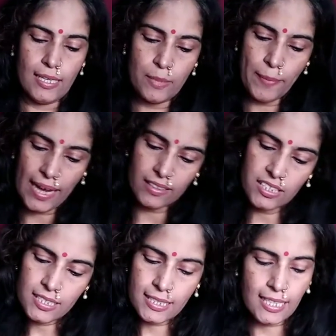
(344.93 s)
And the
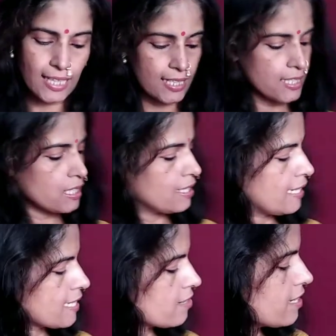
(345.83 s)
packaging says,
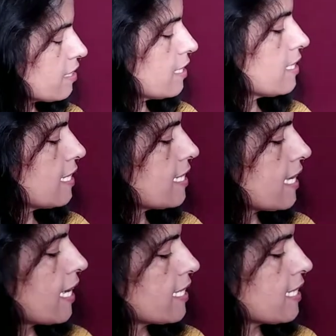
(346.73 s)
let's read this, it
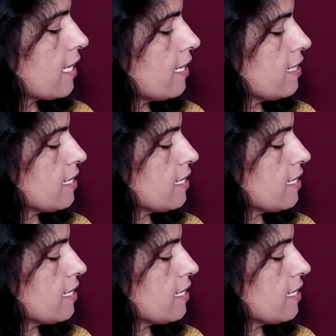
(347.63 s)
says